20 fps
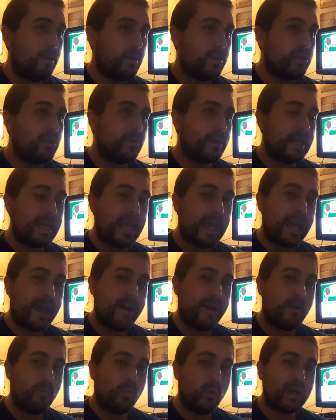you can
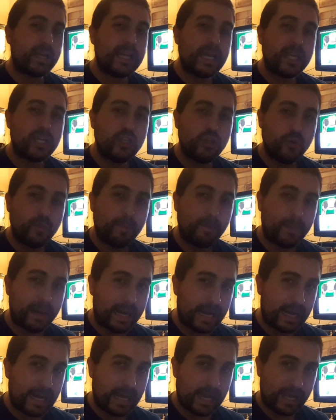what can you
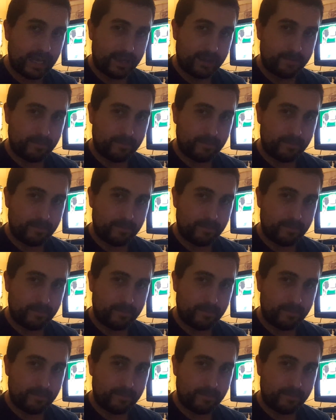buy